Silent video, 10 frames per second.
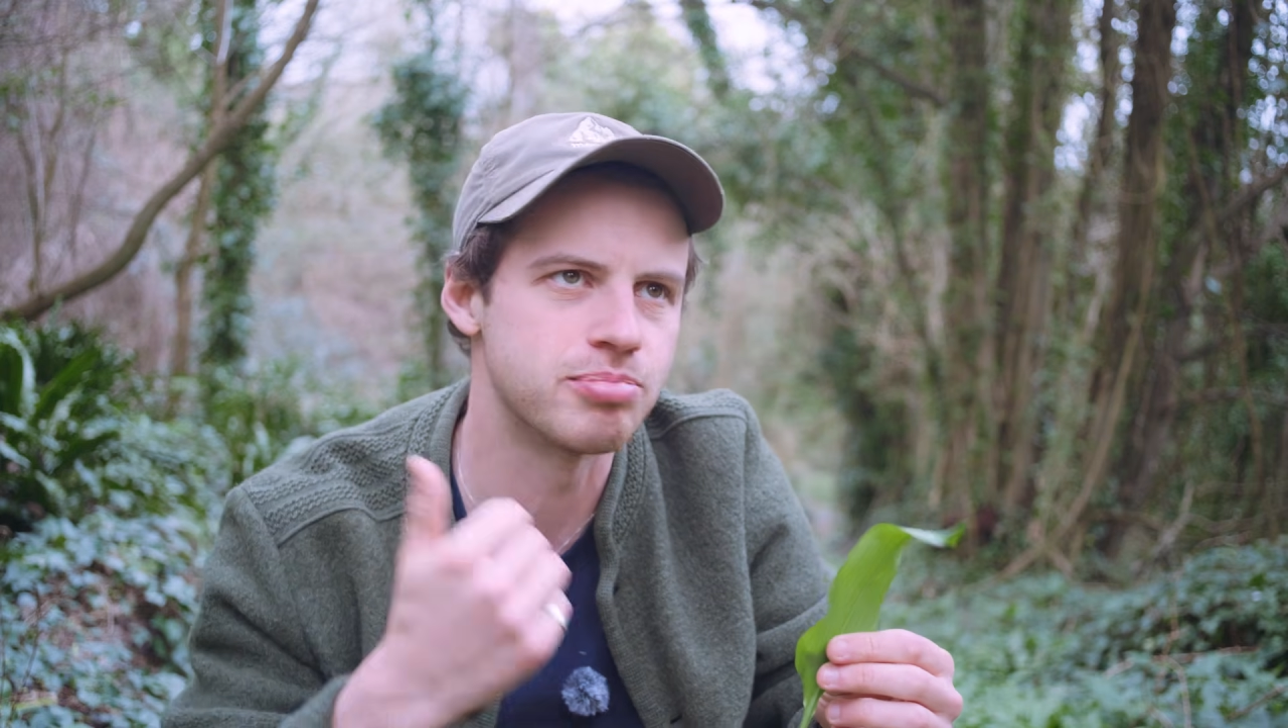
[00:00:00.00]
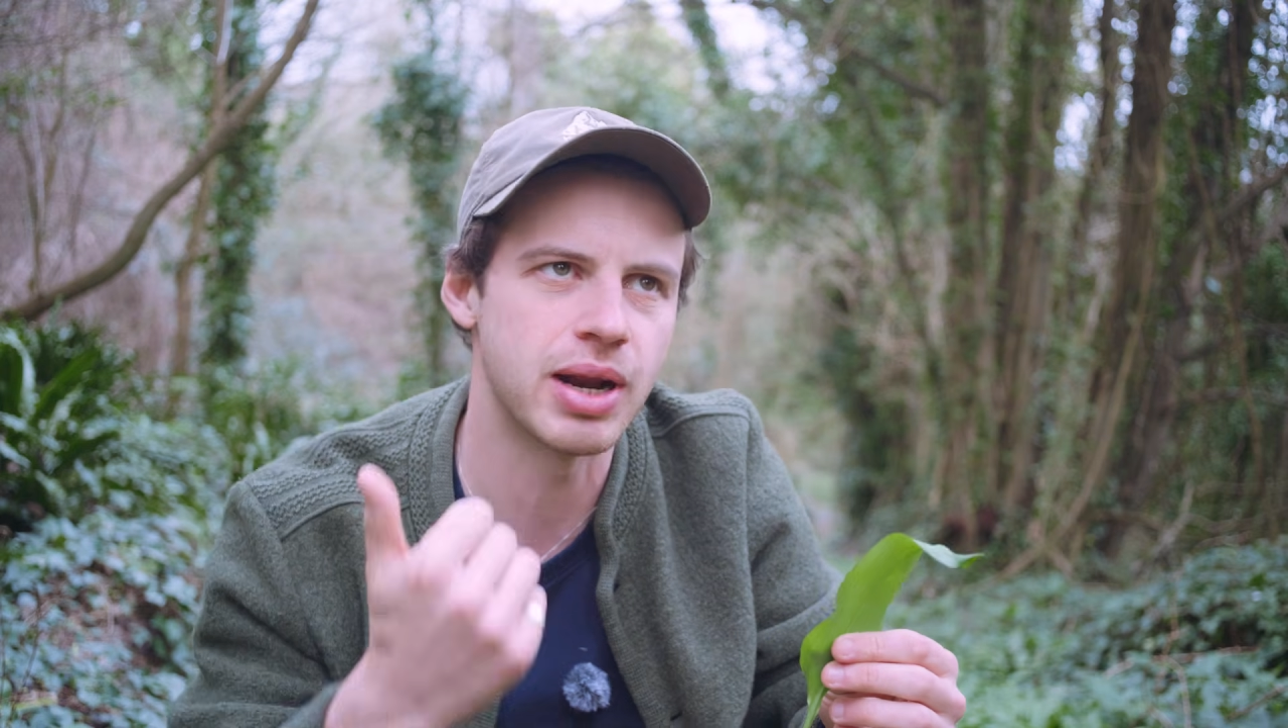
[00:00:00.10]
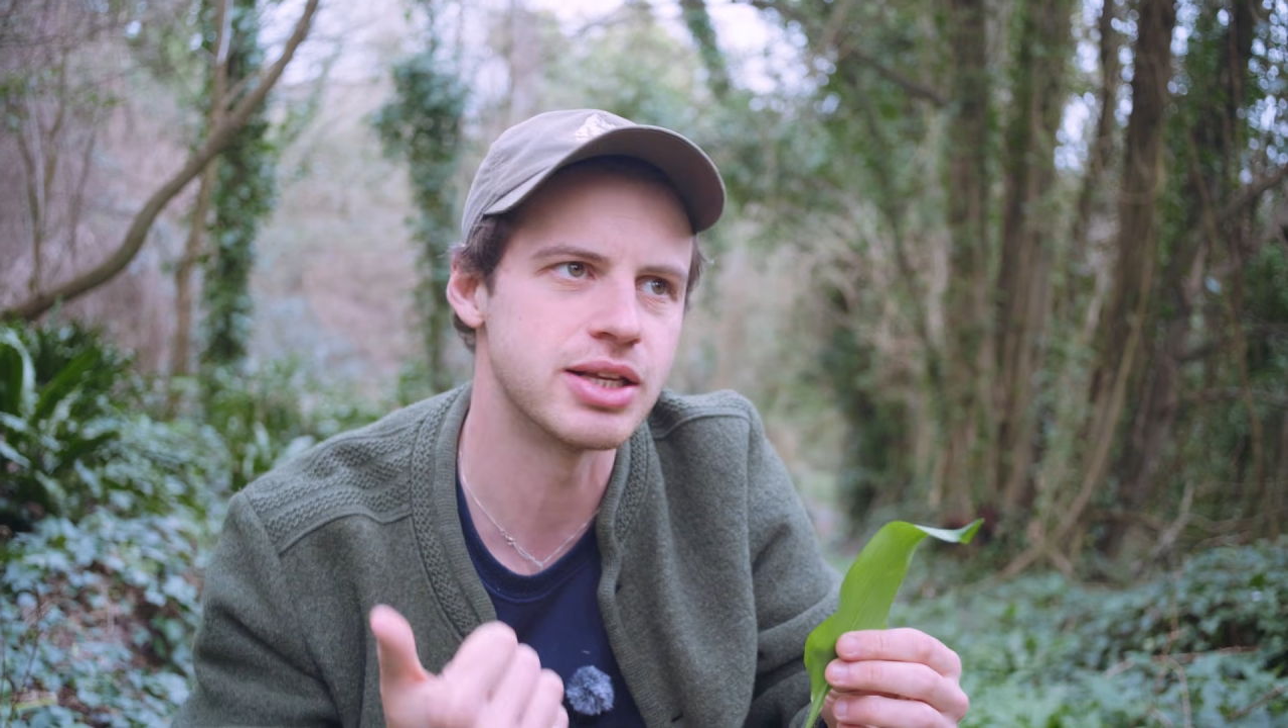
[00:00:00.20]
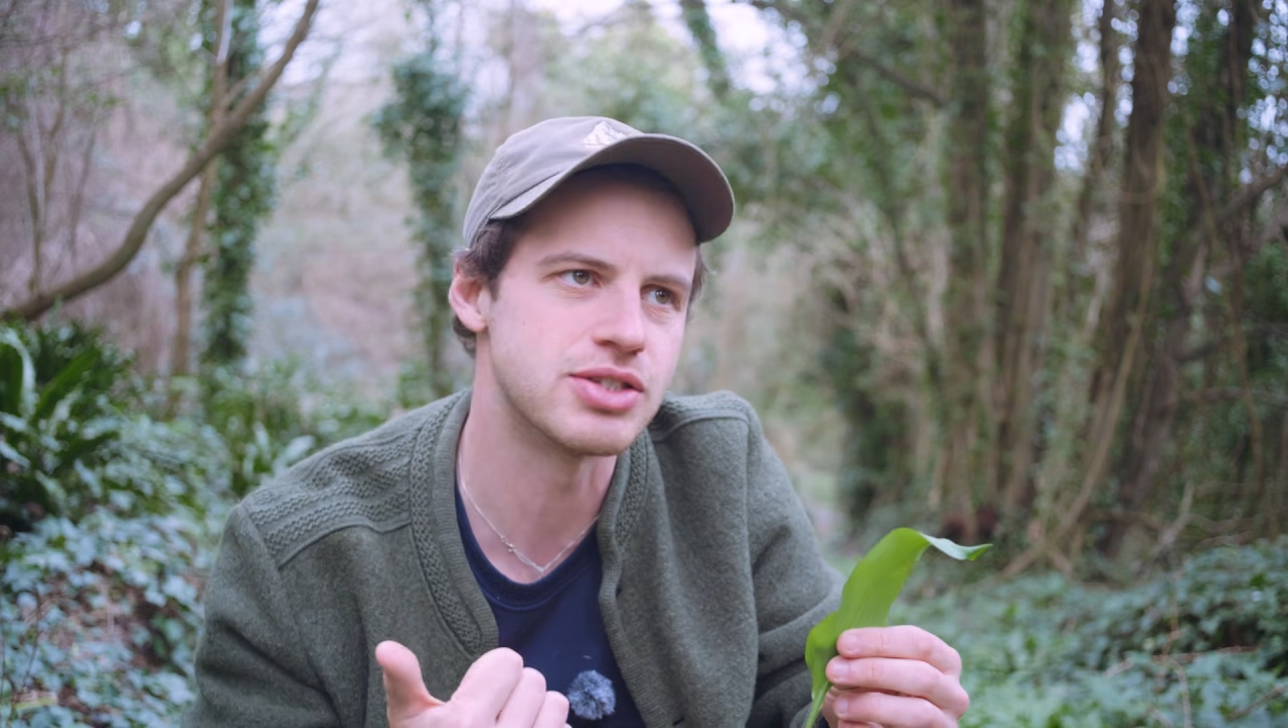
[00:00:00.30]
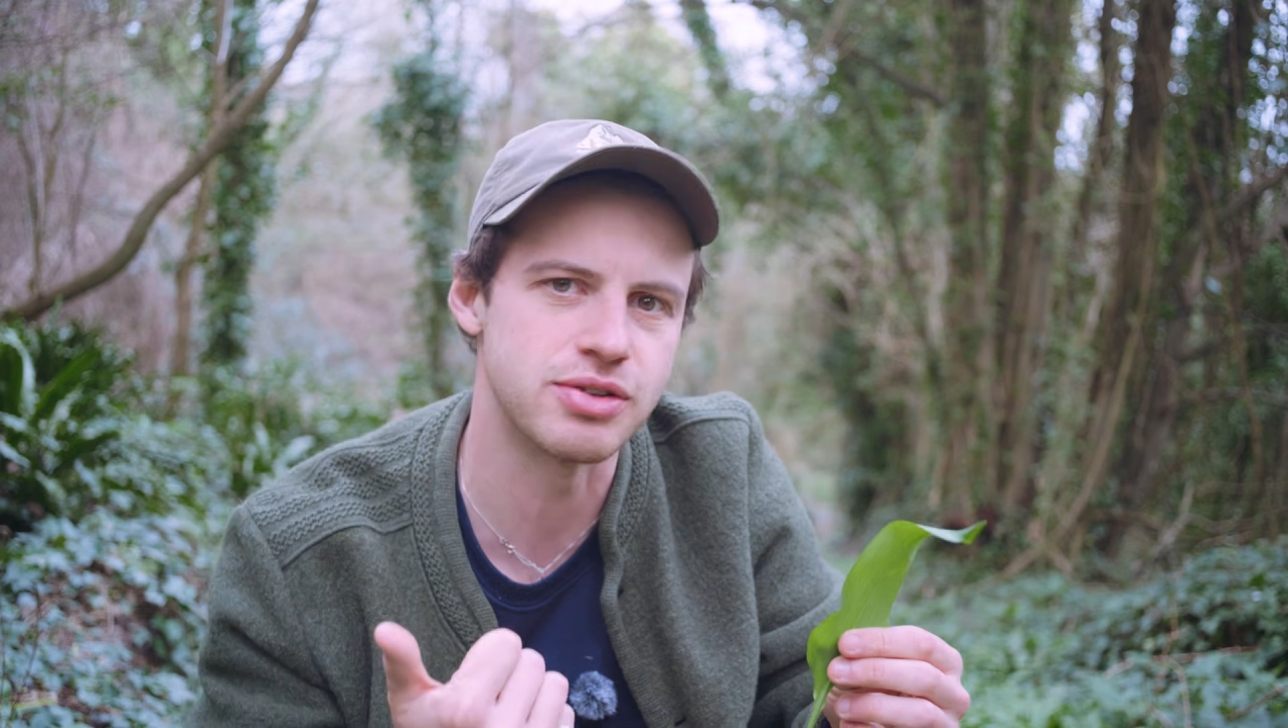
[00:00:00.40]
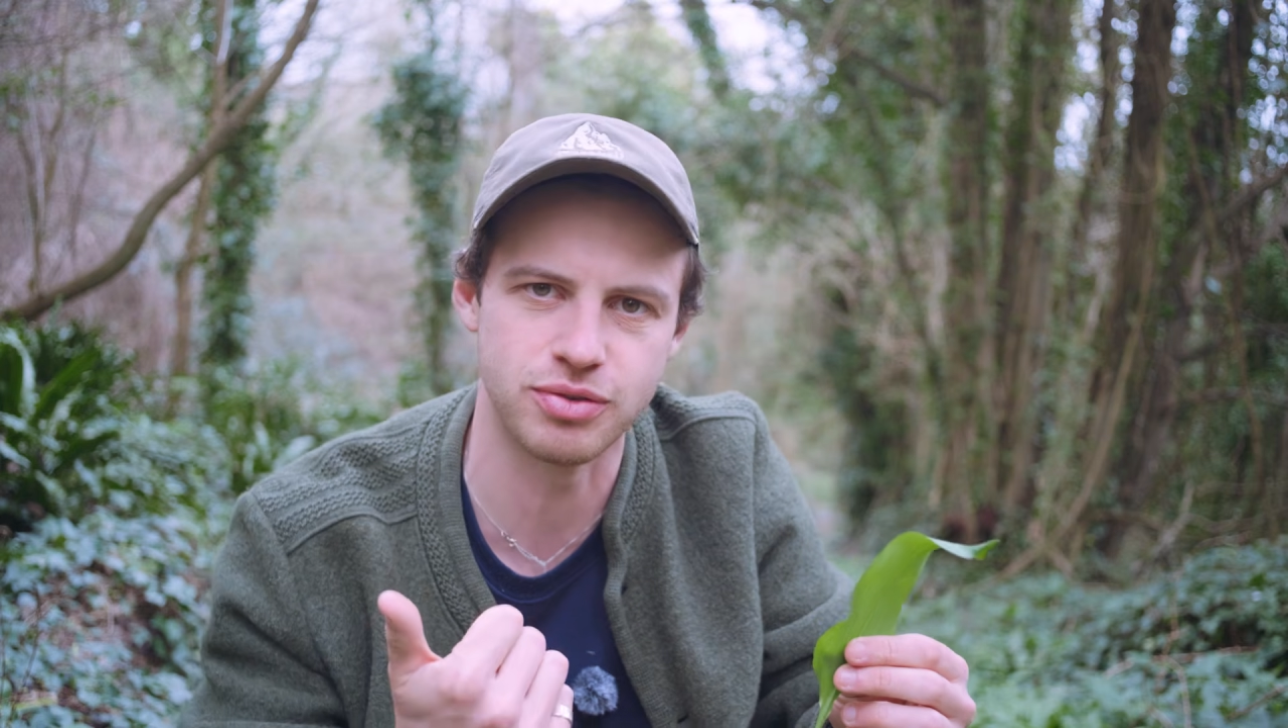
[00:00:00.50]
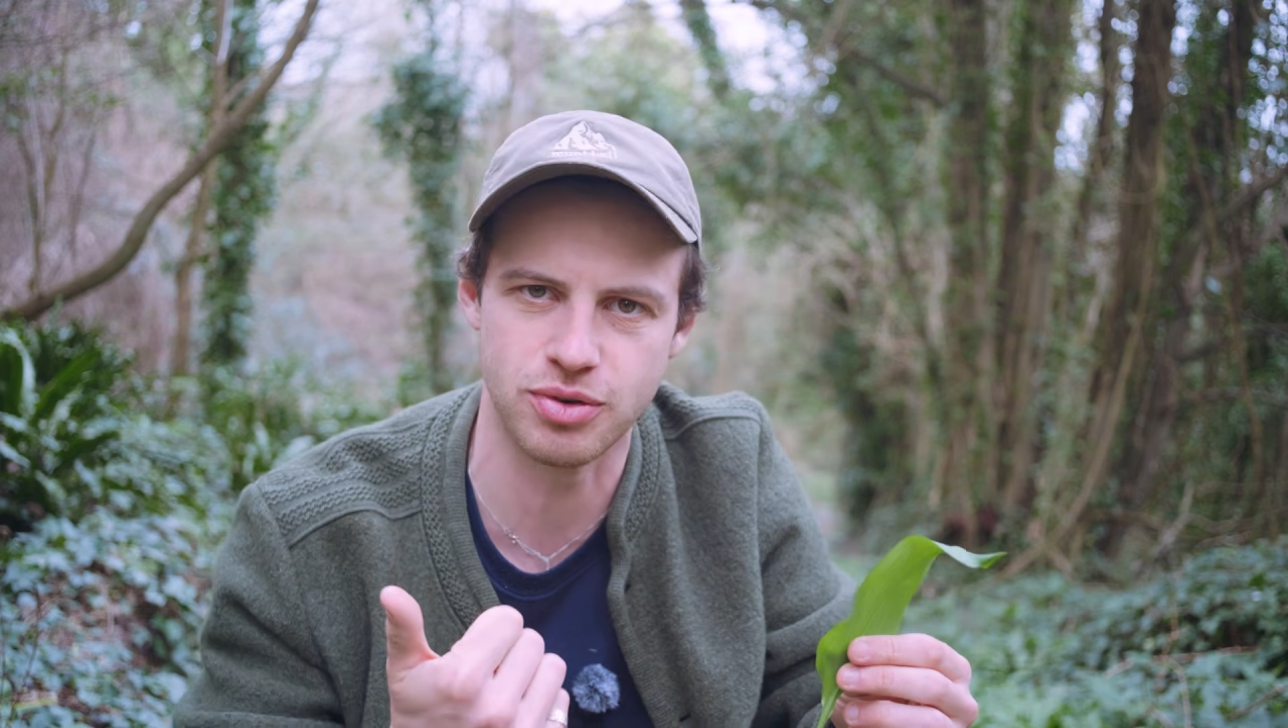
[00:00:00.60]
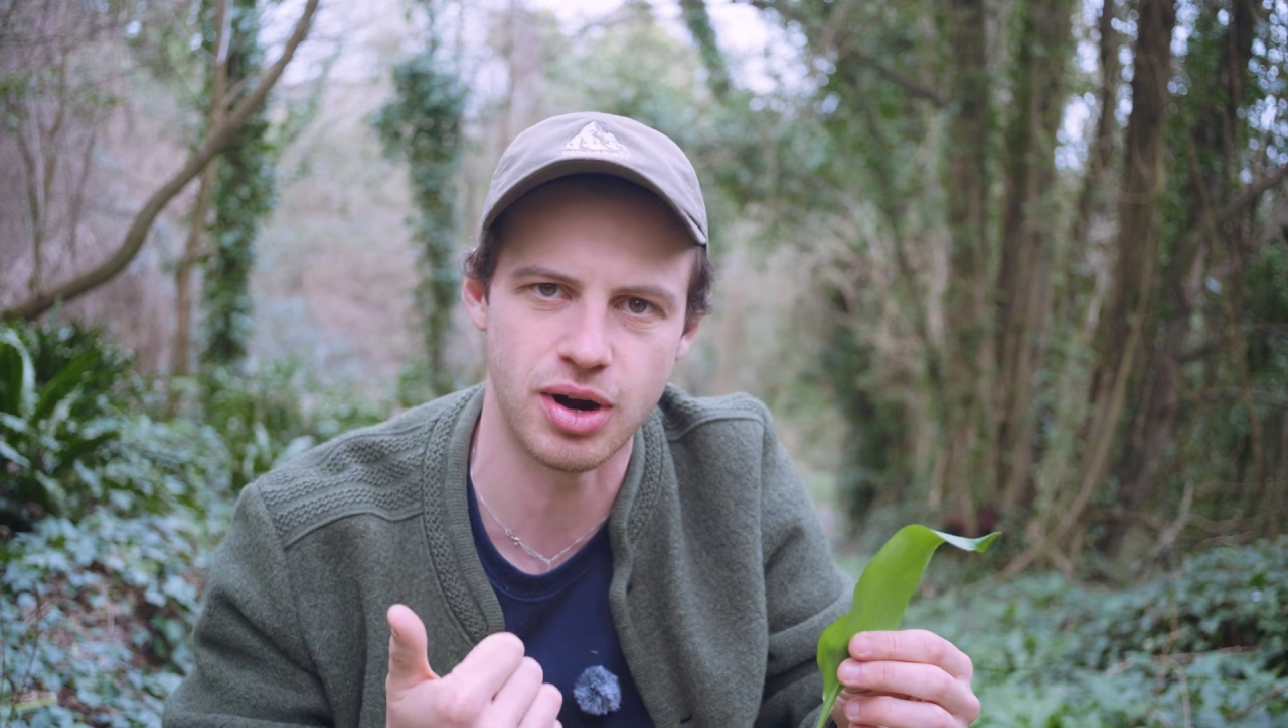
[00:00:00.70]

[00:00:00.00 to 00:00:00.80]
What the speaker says: blades of